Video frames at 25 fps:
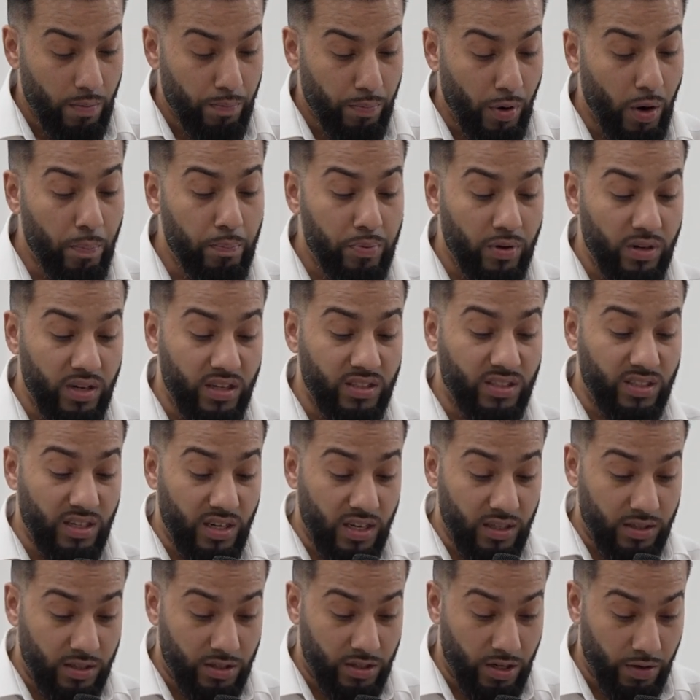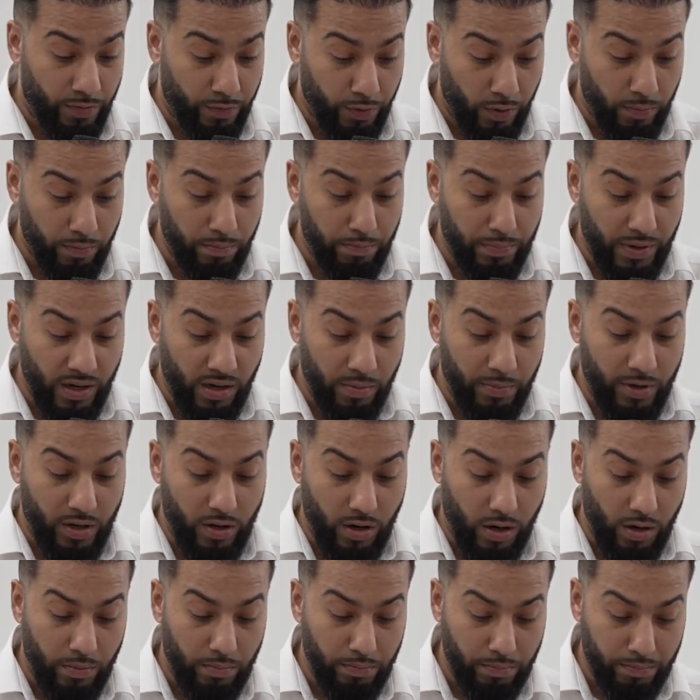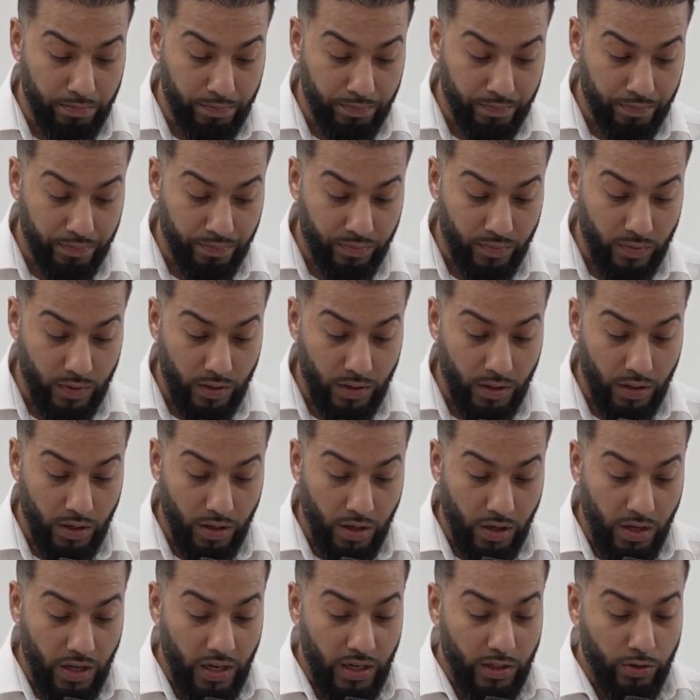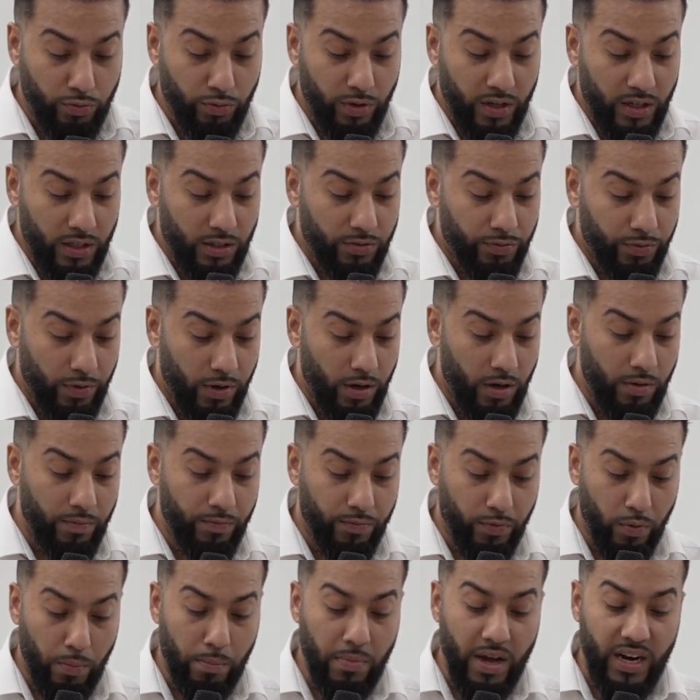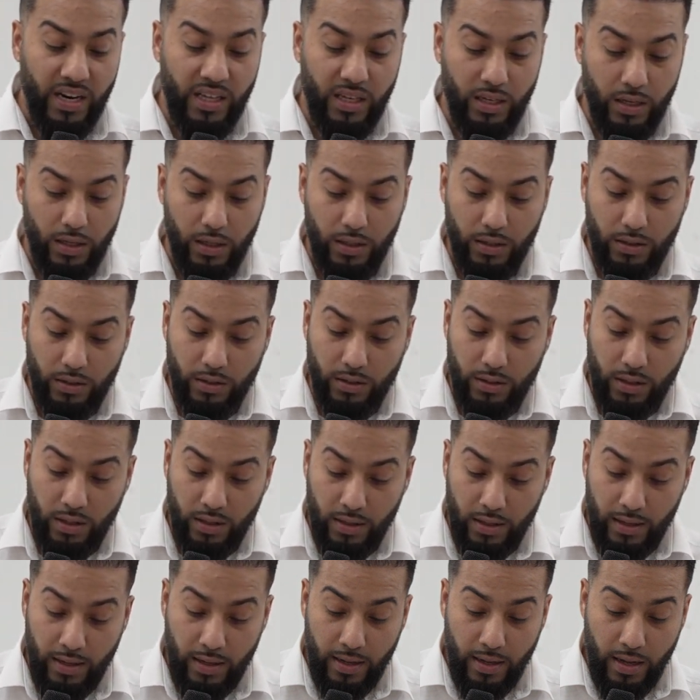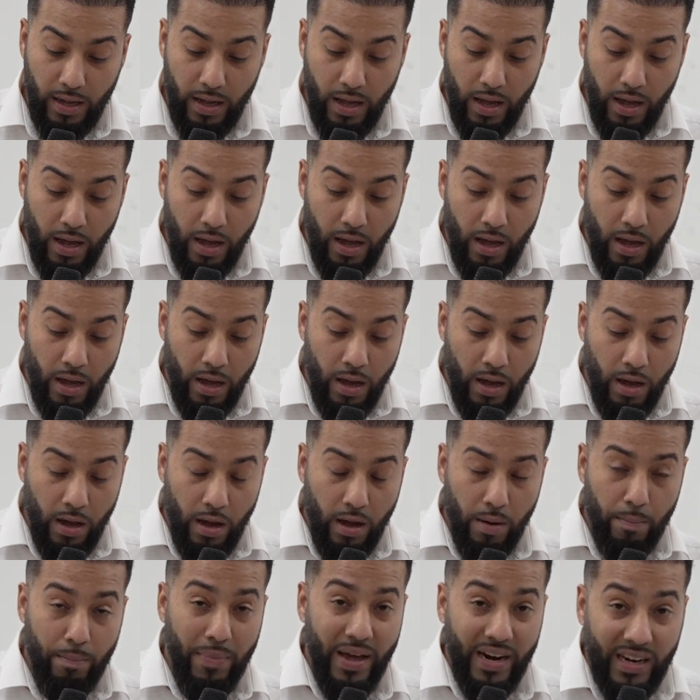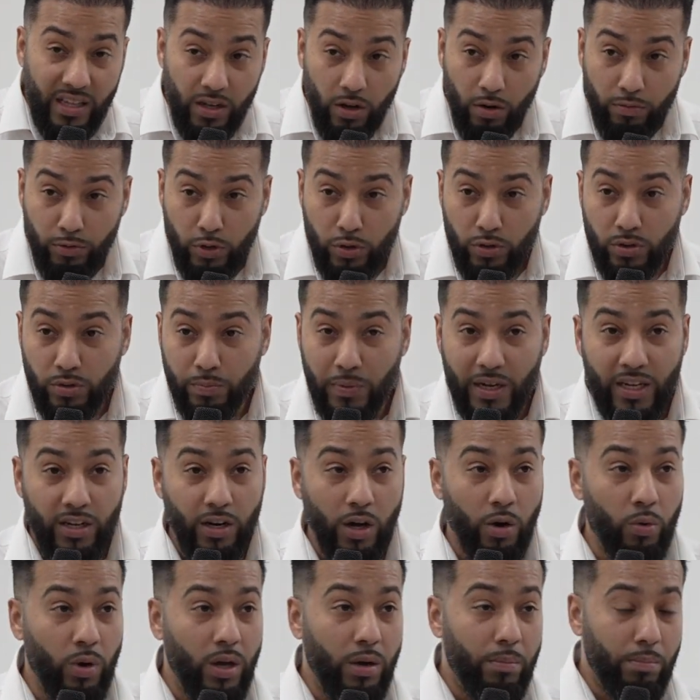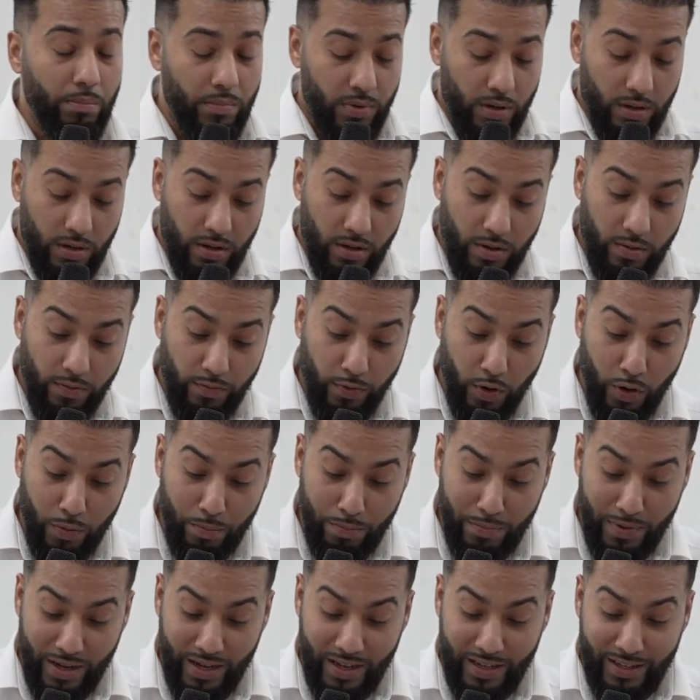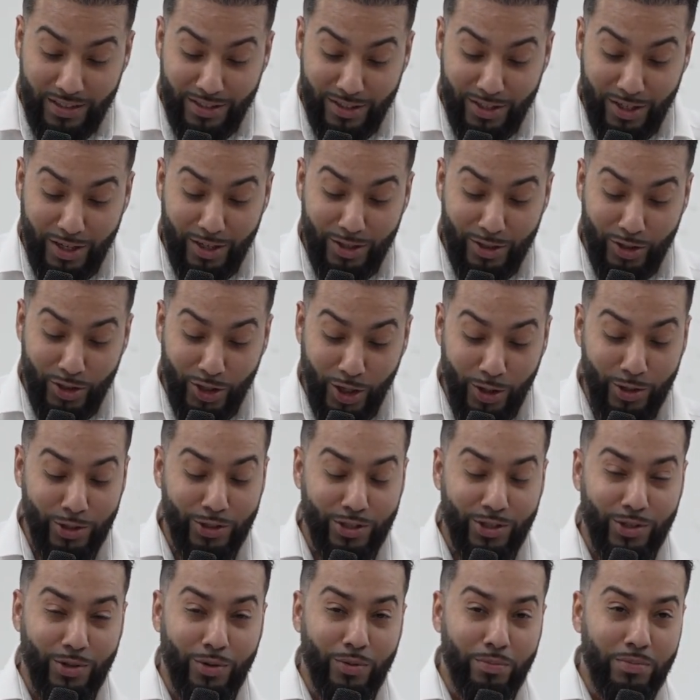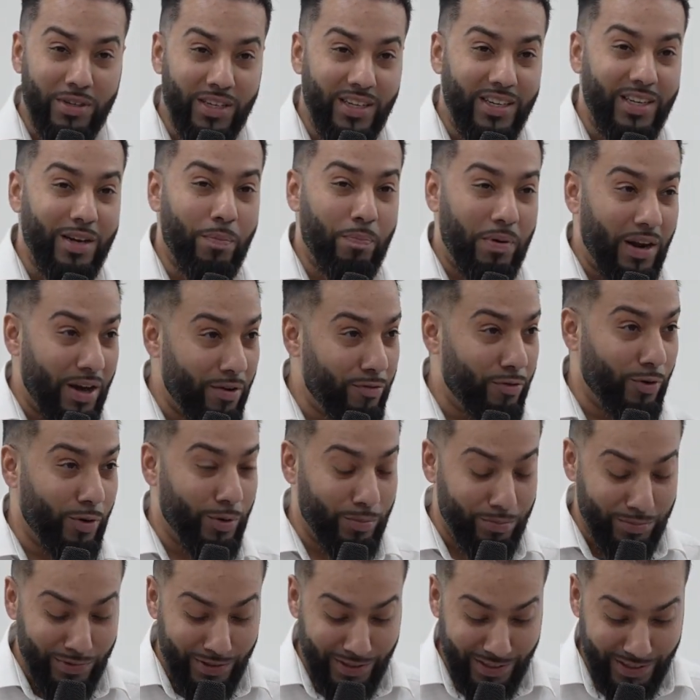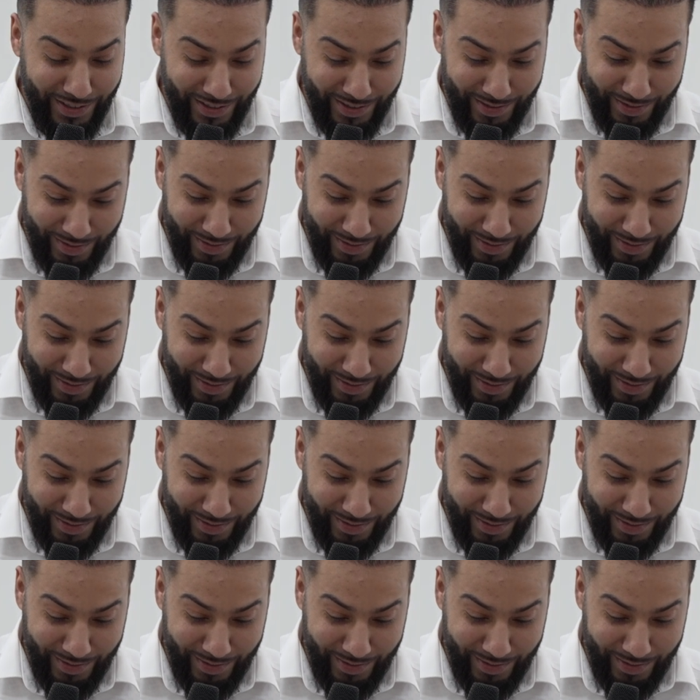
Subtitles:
popular solicitor from Birmingham. He has run his firm for many years. Many of you may know him from his social media platforms